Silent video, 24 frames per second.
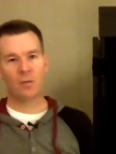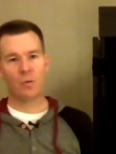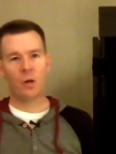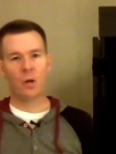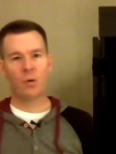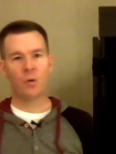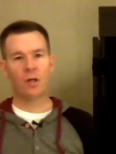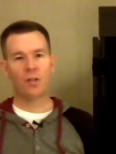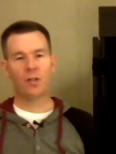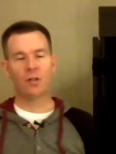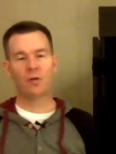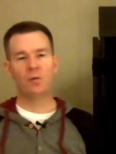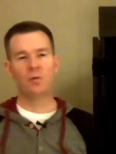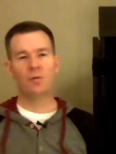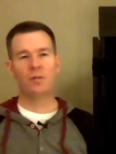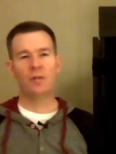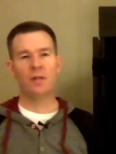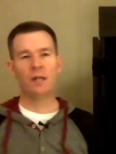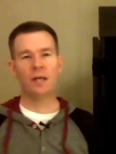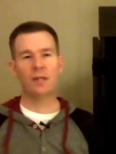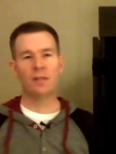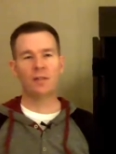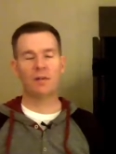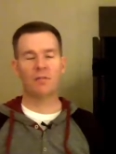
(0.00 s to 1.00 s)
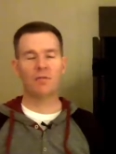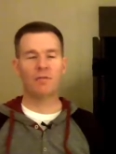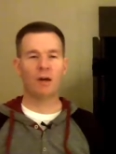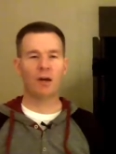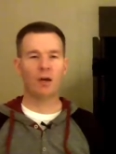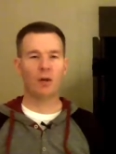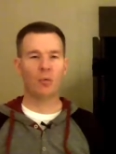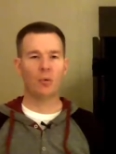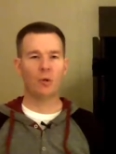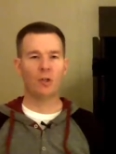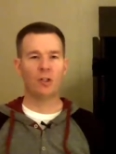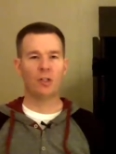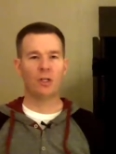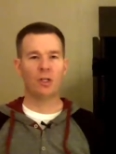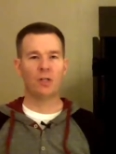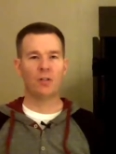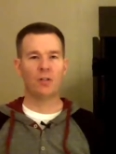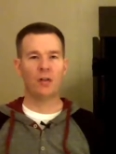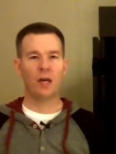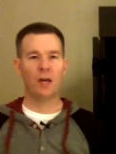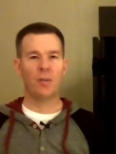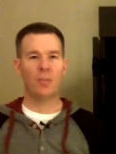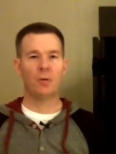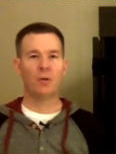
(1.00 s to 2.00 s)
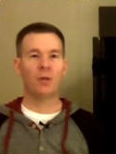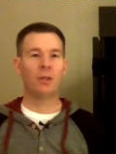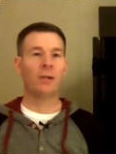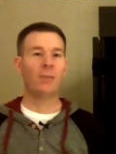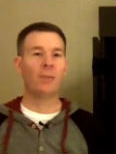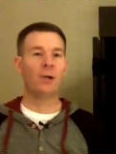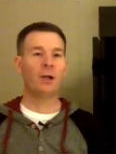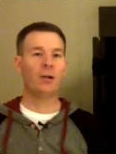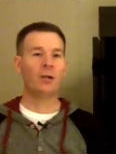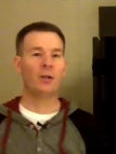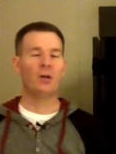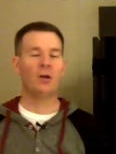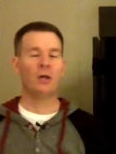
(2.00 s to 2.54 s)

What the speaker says: We went to CES Unveiled, which is a preliminary